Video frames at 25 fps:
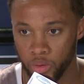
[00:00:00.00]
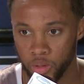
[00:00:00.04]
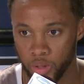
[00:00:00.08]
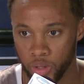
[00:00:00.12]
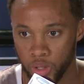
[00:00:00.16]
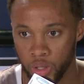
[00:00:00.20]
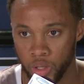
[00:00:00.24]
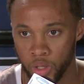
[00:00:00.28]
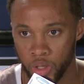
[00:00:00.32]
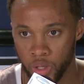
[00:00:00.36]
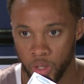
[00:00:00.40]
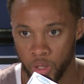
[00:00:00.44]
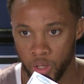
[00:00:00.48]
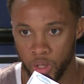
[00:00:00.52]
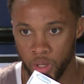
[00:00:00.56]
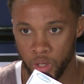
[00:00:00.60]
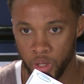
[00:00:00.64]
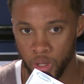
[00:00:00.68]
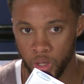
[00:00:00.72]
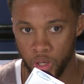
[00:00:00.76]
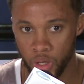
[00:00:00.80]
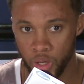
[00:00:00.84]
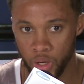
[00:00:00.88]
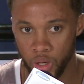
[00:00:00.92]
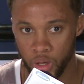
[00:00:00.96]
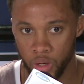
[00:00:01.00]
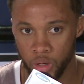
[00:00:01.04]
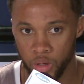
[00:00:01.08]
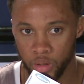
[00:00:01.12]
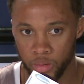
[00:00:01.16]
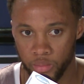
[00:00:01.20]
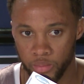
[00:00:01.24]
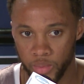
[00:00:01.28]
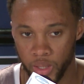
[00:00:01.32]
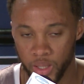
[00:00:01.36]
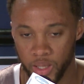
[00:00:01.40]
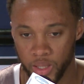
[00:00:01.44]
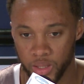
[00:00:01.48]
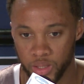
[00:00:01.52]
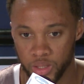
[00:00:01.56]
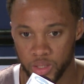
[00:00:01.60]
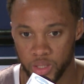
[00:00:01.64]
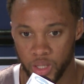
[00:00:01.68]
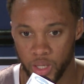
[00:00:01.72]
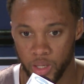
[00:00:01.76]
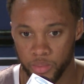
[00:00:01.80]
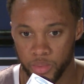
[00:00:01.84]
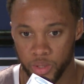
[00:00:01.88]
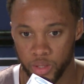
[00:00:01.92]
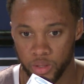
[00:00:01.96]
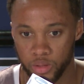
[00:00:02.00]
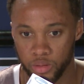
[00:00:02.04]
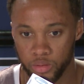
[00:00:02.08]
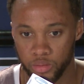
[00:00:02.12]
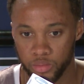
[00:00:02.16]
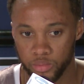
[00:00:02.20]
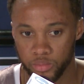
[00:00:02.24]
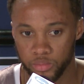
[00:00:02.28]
and they got the job done.